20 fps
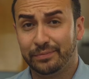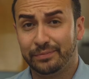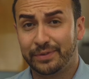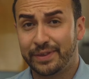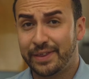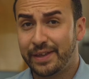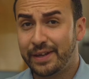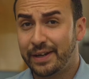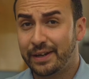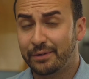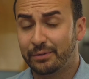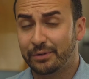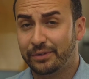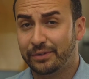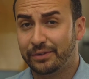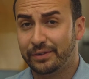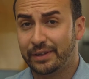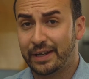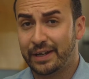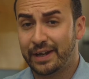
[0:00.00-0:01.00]
think I
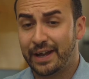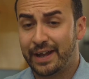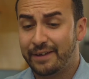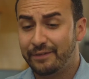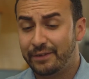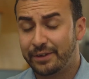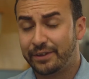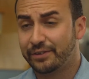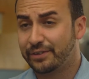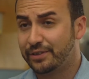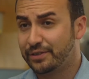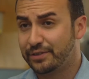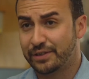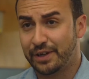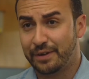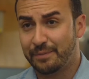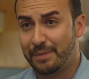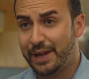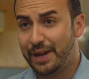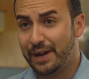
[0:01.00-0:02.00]
was, at every transition
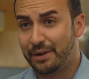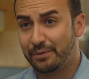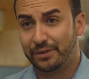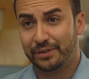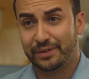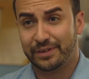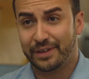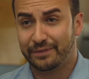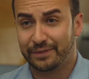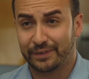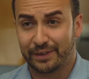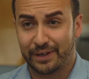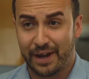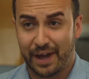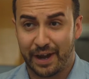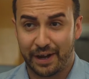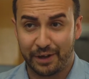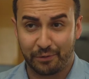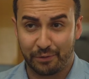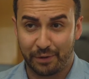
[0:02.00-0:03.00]
I made, I was definitely
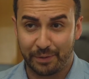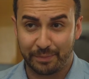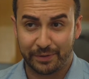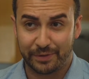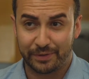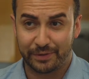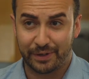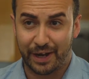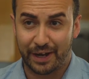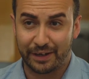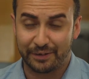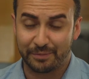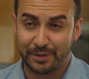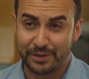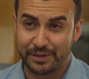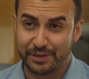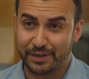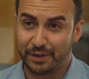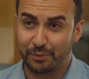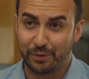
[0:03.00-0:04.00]
not equipped as
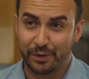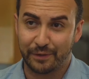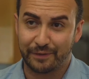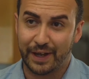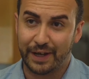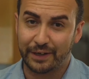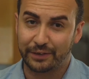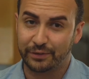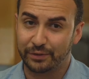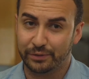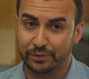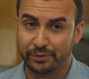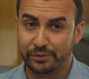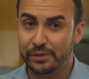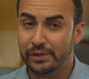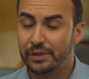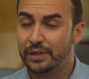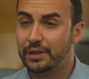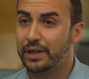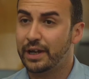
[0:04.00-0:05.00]
much as I would have liked to
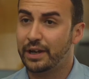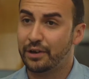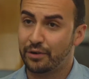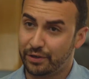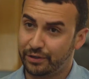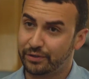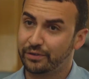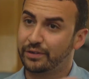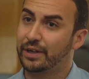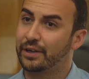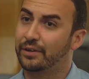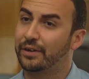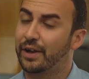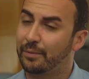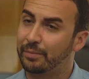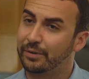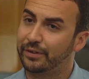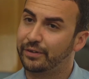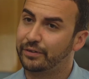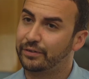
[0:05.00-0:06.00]
in order to take on that
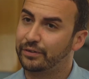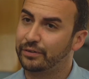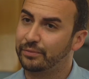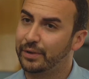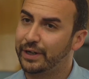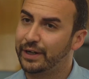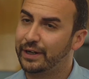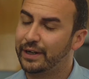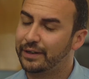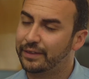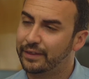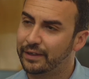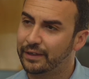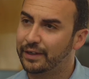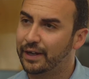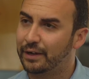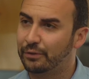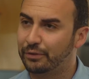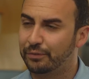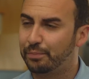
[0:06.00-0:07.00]
position. But okay. I think
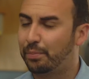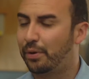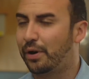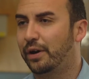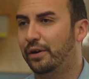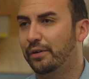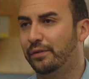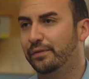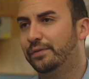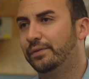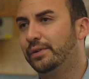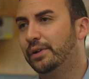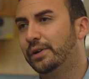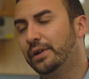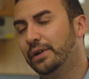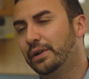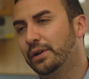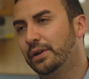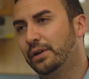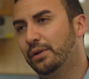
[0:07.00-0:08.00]
that was part of
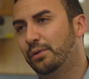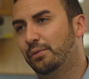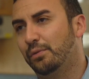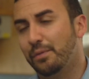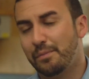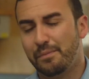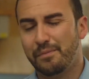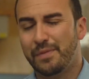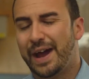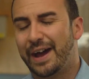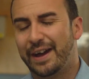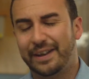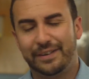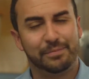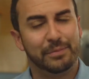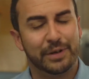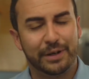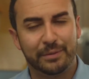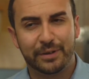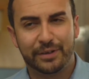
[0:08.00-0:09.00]
what has
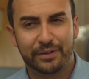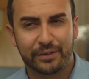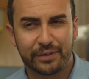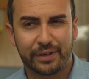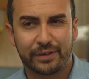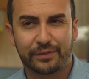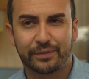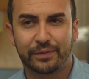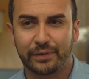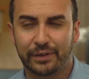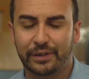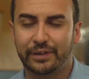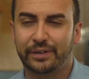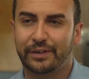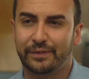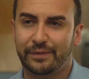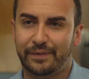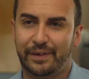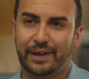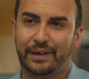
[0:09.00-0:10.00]
made me successful is
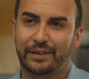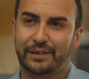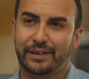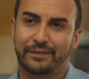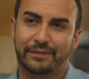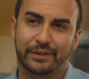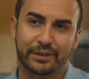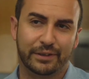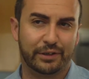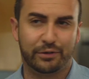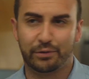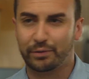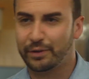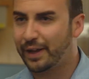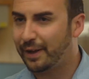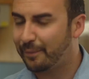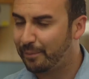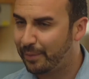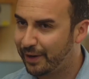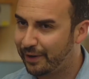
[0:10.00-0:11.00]
the fact, the ability to
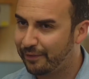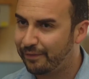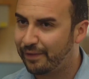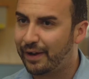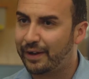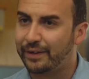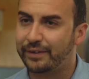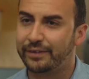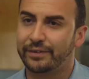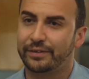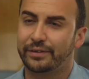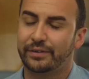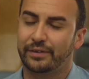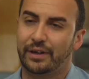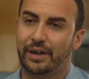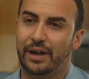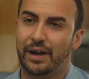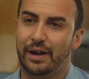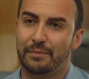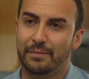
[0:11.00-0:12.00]
adapt very fast
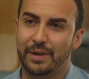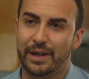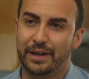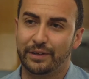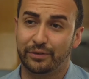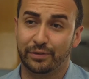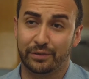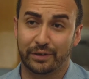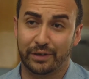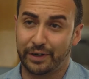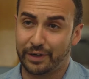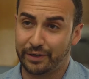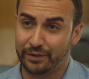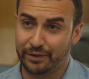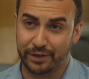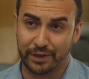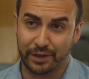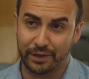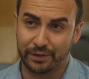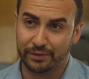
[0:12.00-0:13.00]
um, and to learn on
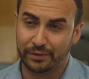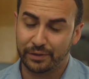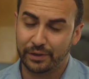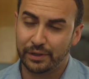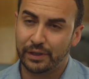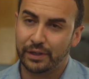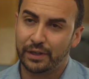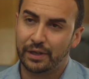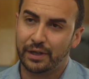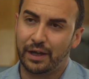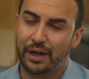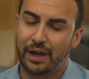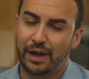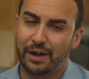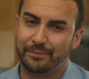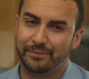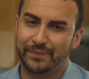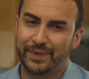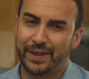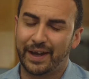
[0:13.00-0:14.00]
the go.
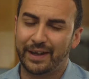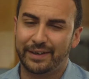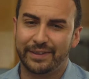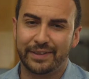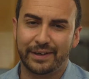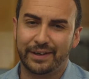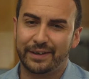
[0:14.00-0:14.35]
Um, I think